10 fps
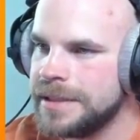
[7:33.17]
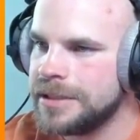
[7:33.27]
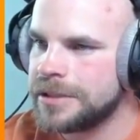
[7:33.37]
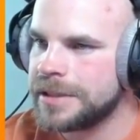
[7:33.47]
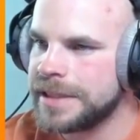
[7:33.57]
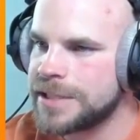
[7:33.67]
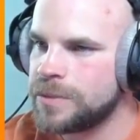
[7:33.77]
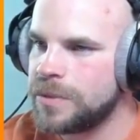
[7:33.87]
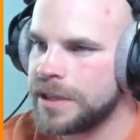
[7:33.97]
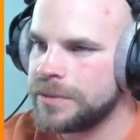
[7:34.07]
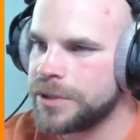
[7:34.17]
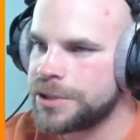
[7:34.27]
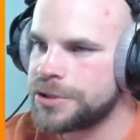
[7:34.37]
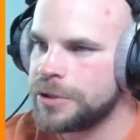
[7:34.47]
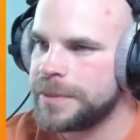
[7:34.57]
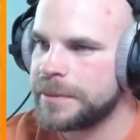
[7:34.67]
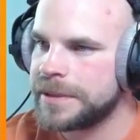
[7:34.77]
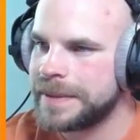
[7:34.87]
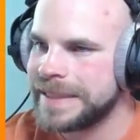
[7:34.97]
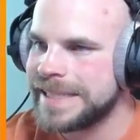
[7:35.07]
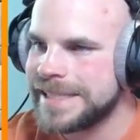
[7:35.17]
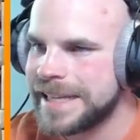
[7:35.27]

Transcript: Or at least one, which should be able to at least